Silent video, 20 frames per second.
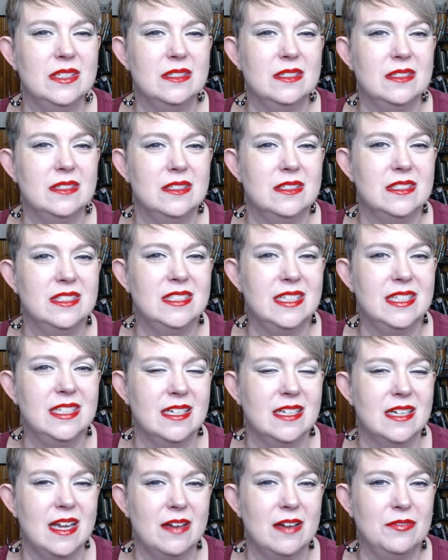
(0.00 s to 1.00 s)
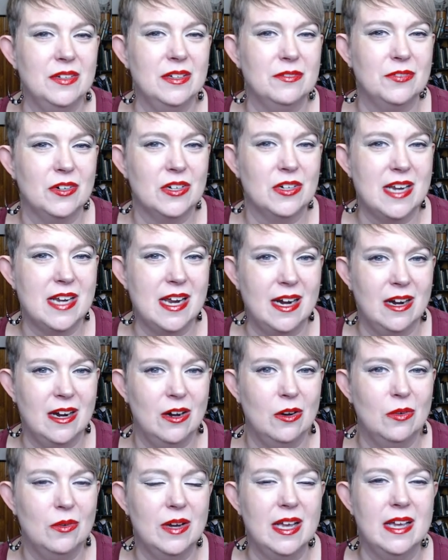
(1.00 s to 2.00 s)
DNF it for now
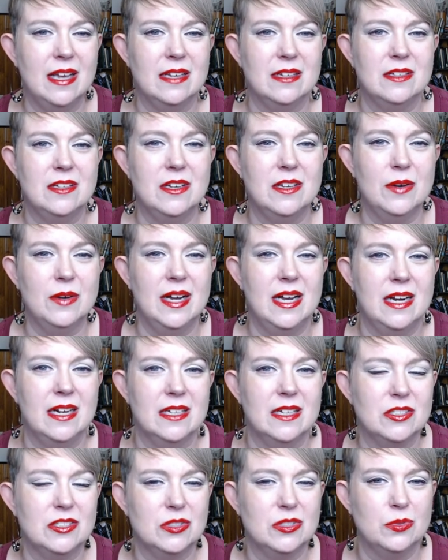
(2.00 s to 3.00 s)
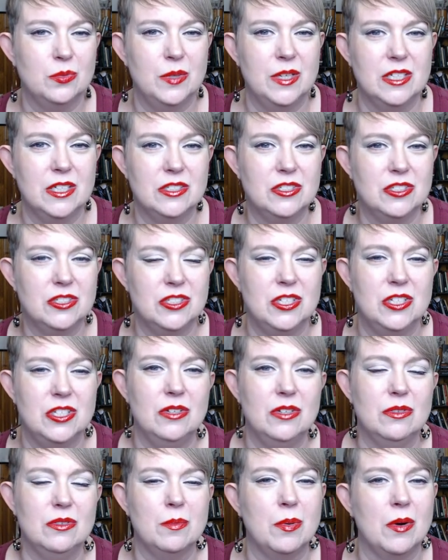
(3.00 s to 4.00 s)
and go ahead and switch to the
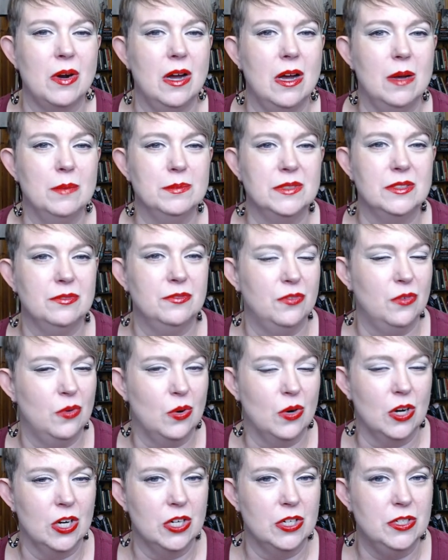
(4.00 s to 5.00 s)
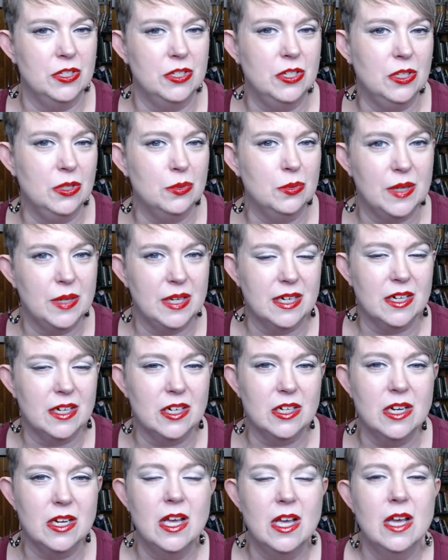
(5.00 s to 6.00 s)
prompt for New Weird,
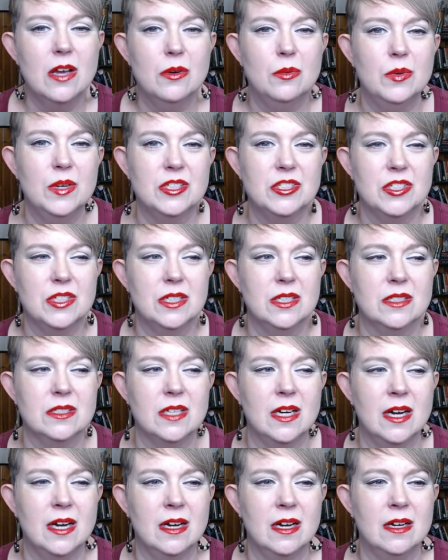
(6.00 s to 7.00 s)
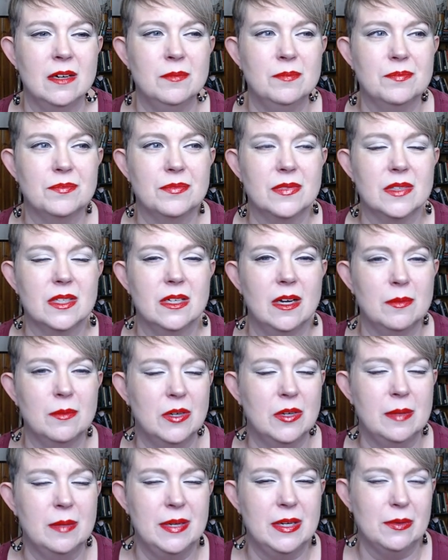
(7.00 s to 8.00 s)
which is I'm going to be
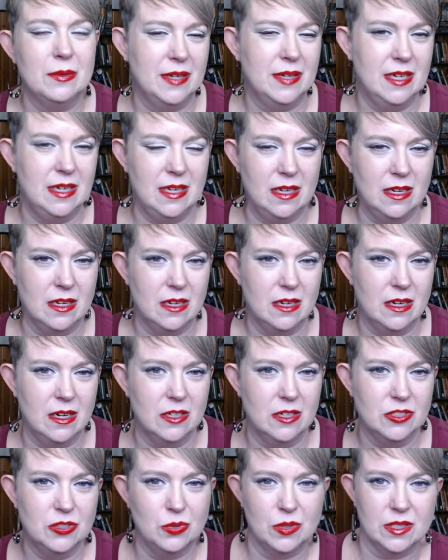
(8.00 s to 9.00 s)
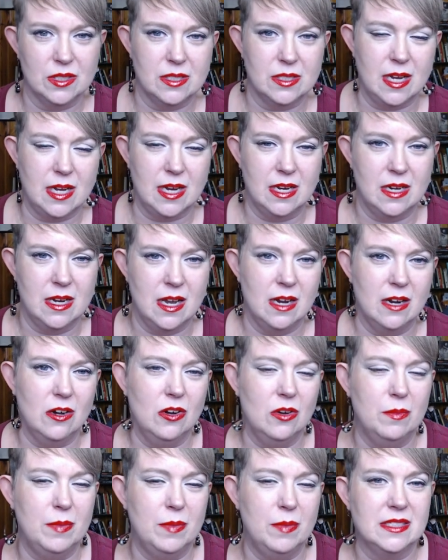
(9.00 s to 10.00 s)
reading A Short Stay in Hell by
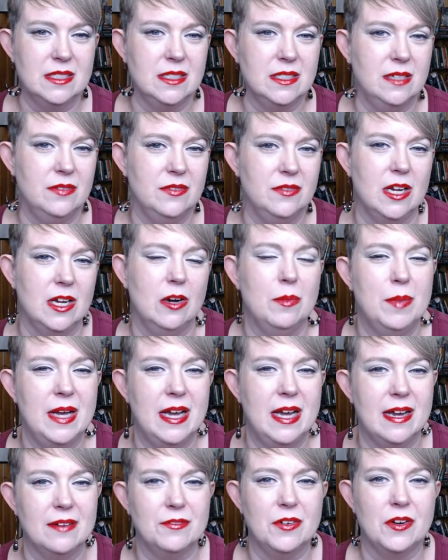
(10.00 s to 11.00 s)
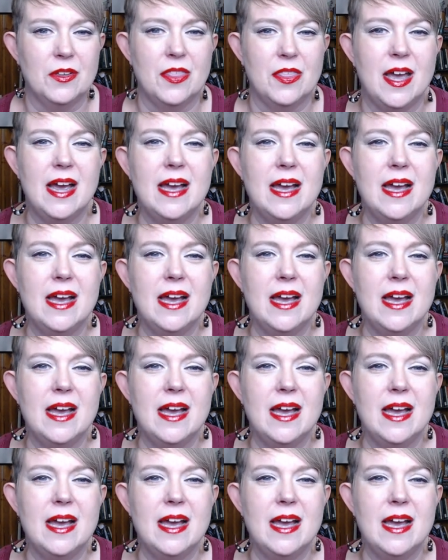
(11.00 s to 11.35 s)
Stephen L. Peck for that.